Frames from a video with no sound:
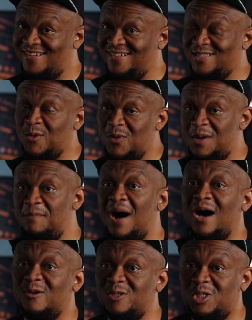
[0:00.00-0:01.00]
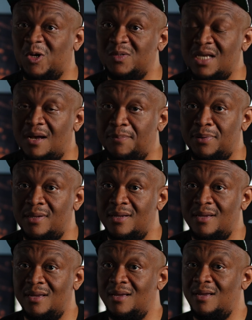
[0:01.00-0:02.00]
So when the model shows up,
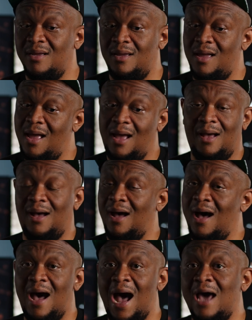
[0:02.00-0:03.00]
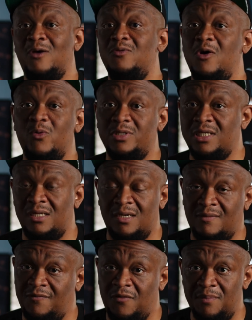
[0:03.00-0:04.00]
I don't know what to
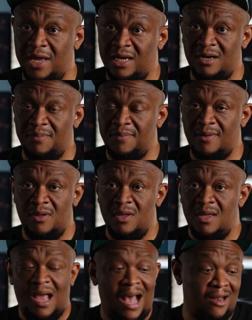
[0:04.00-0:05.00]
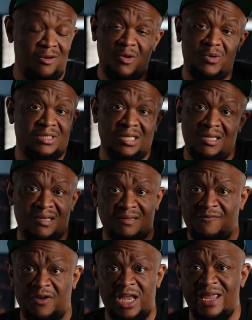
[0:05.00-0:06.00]
look for makeup. I don't know what to look
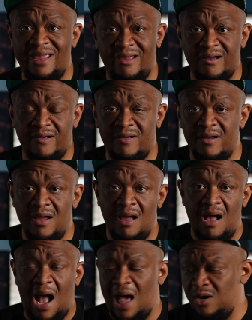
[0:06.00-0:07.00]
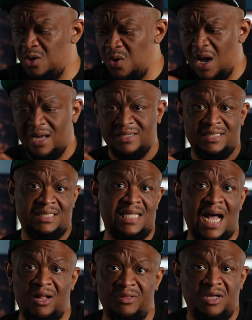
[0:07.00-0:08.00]
for here. I don't know how to
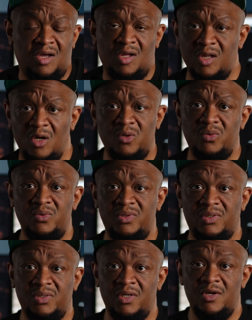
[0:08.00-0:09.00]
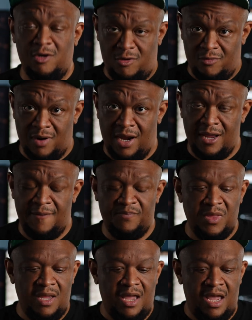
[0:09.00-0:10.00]
style the clothes, right?